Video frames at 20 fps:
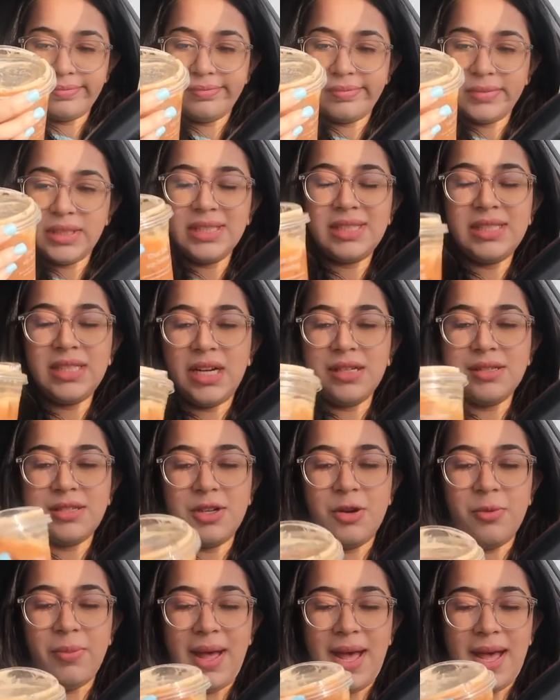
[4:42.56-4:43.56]
It's not
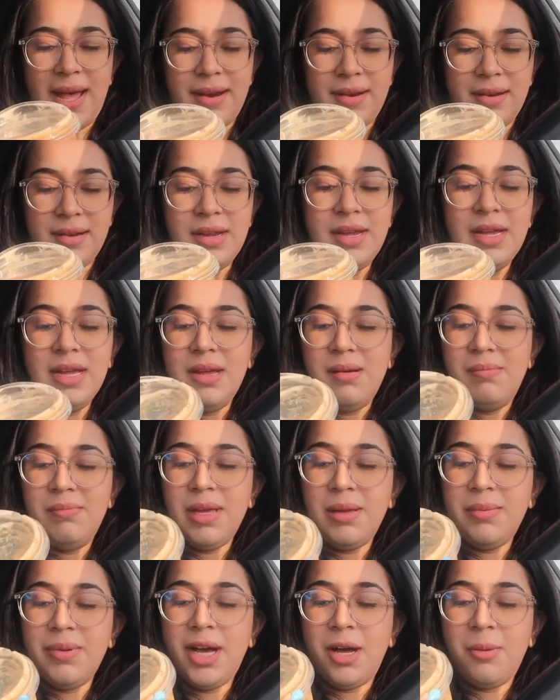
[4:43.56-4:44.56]
so bad.
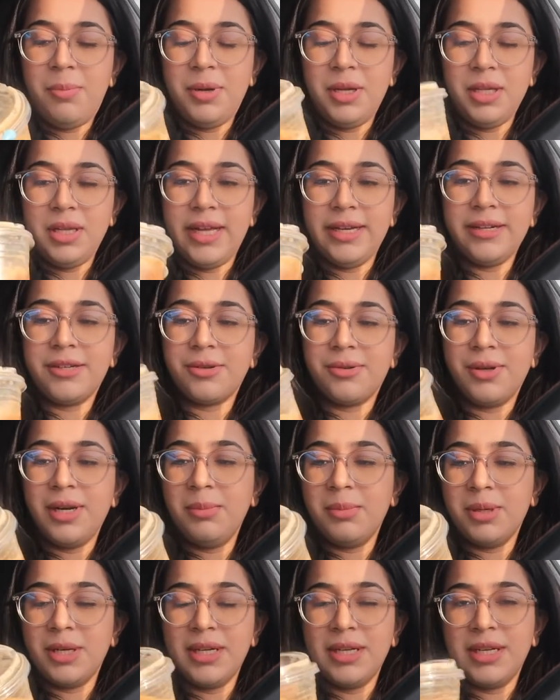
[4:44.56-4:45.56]
Maybe I'll put like
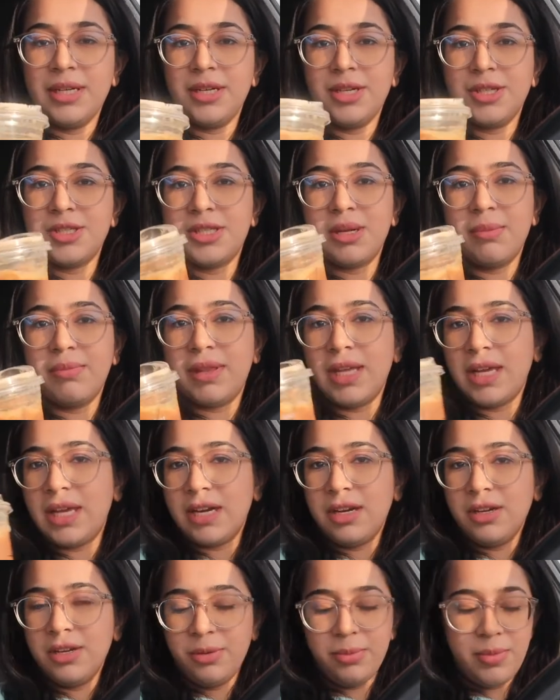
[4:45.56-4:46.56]
creamer in it or something
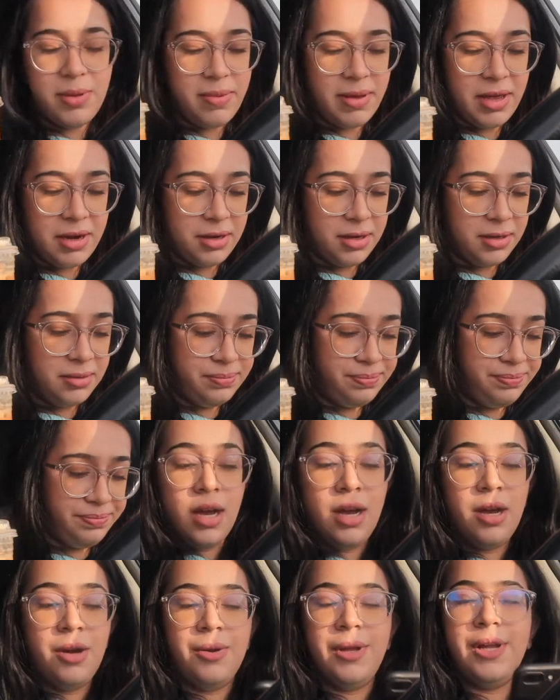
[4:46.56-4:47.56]
and it'll be better.
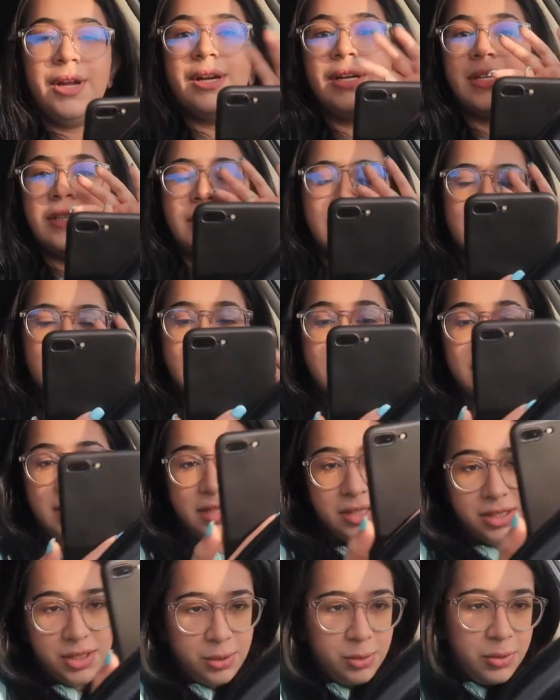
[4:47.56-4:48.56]
Oh, here it is. It
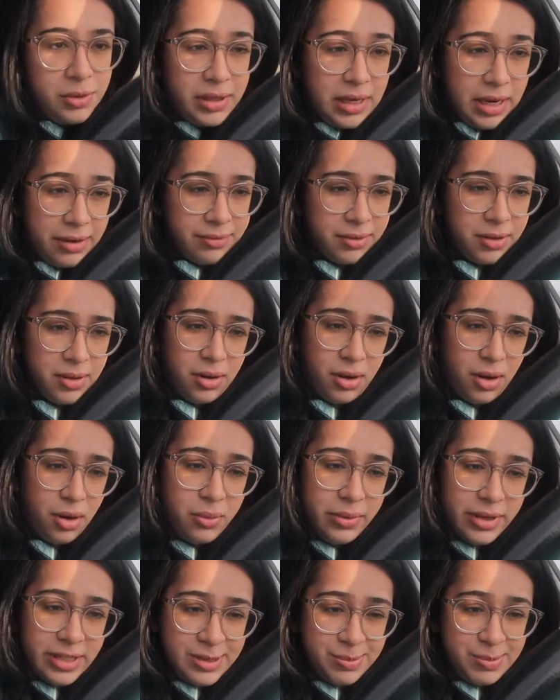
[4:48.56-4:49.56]
says, you will never
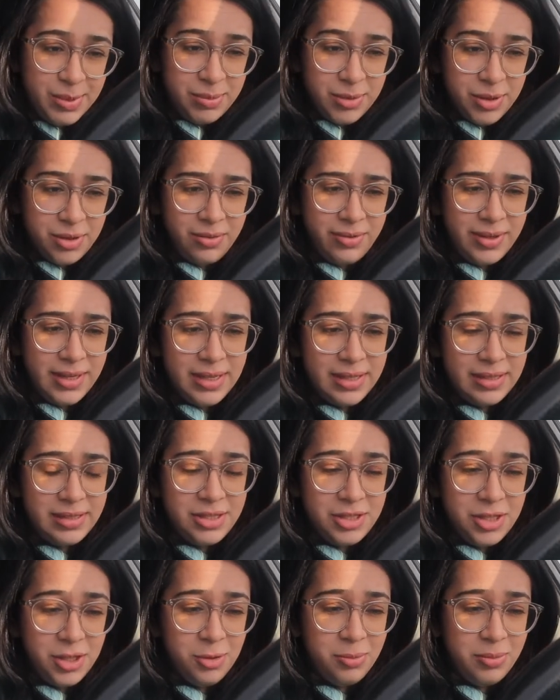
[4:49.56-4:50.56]
always be motivated,
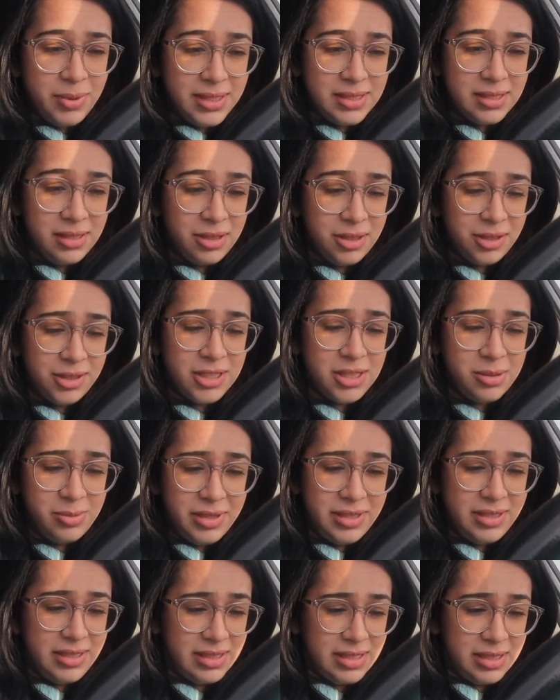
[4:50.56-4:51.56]
so you must learn to
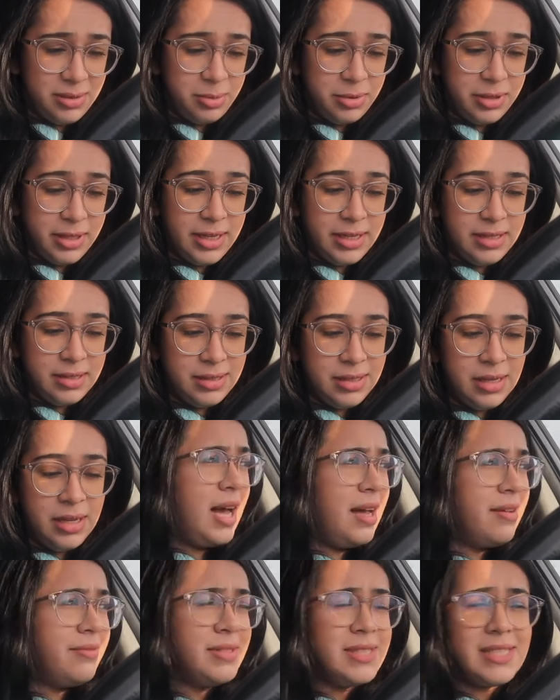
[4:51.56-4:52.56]
be disciplined.
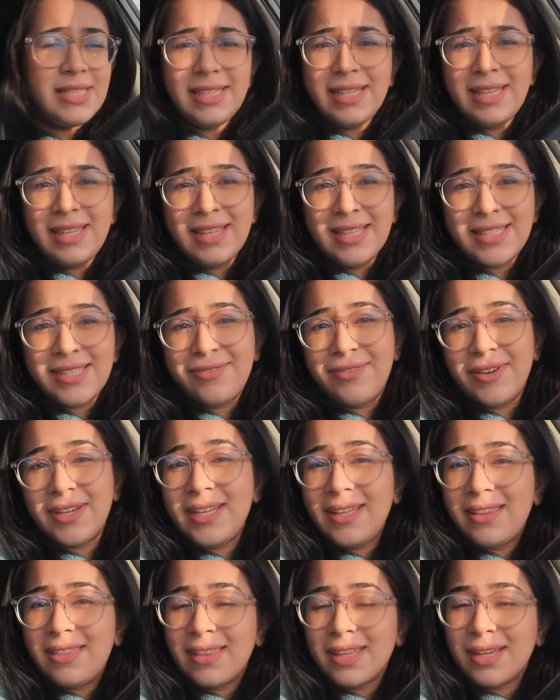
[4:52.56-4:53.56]
I've been seeing this
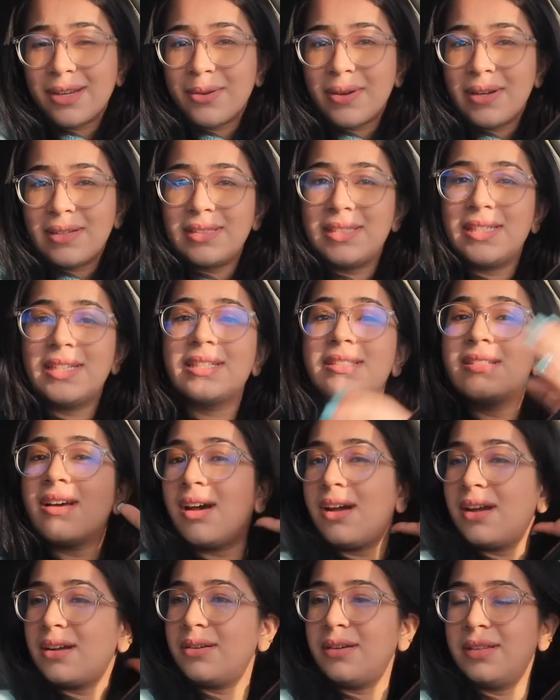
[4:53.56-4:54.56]
funny thing around
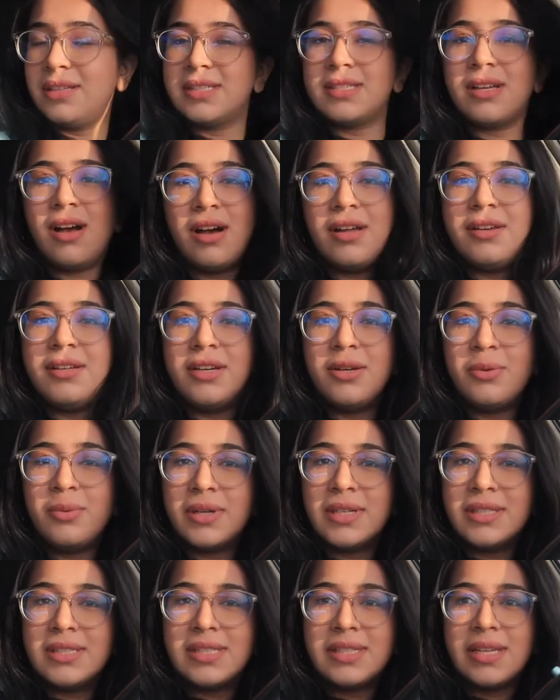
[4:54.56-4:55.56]
TikTok, this audio
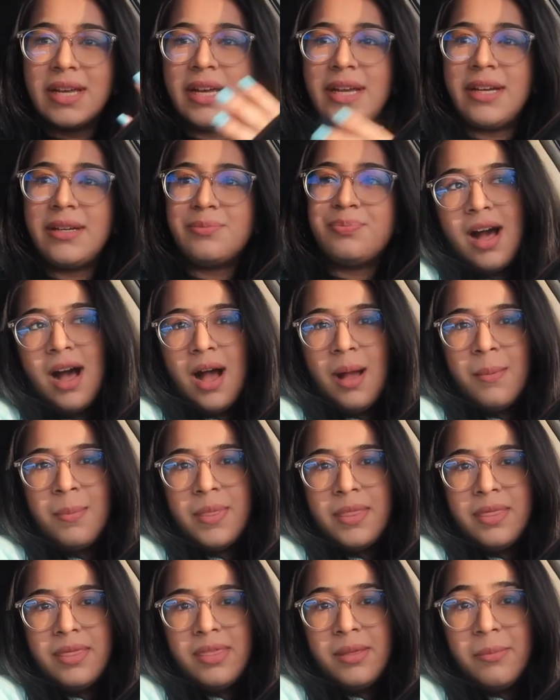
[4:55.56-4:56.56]
where it's like,
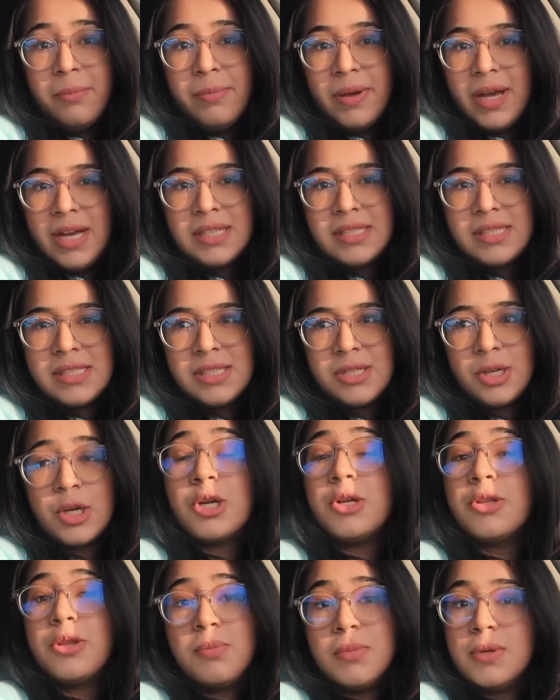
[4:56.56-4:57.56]
I'm the best
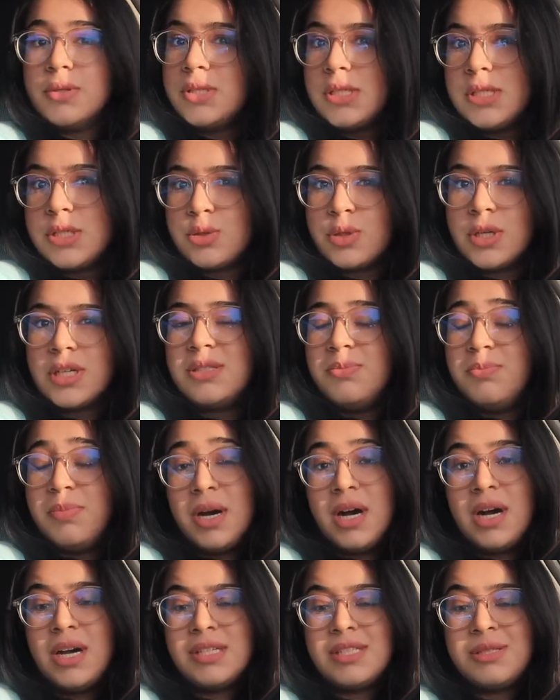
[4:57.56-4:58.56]
or the most strict
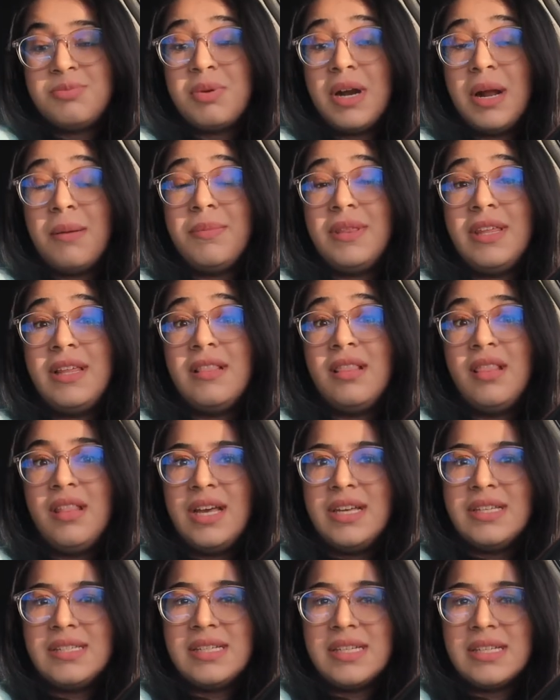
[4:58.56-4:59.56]
boss, but I'm the
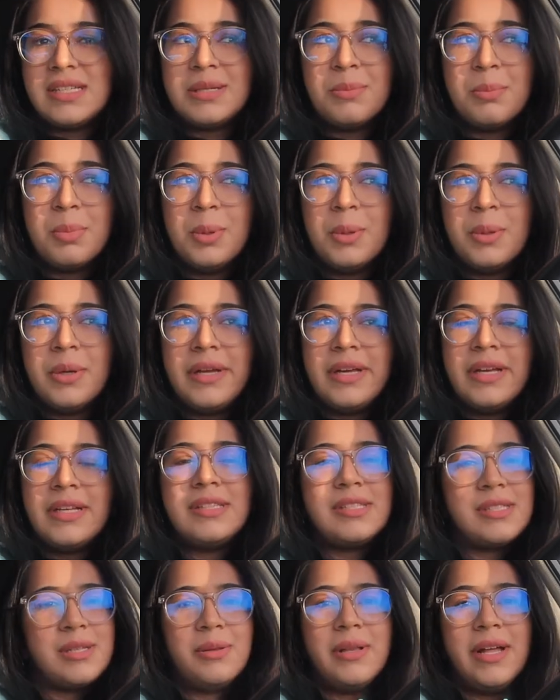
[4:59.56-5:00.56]
laziest employee.
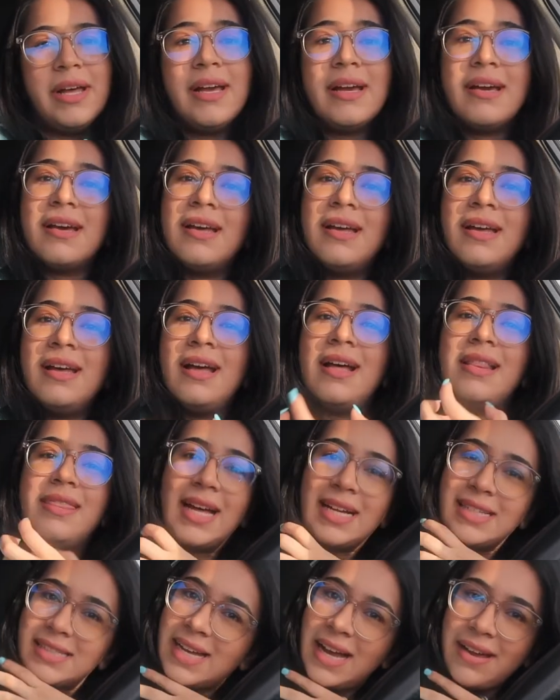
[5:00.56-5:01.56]
And so like,
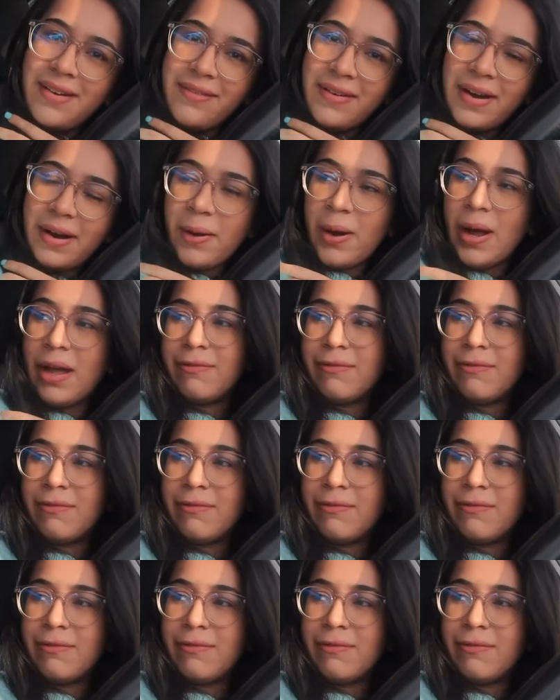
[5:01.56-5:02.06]
that's kind of how I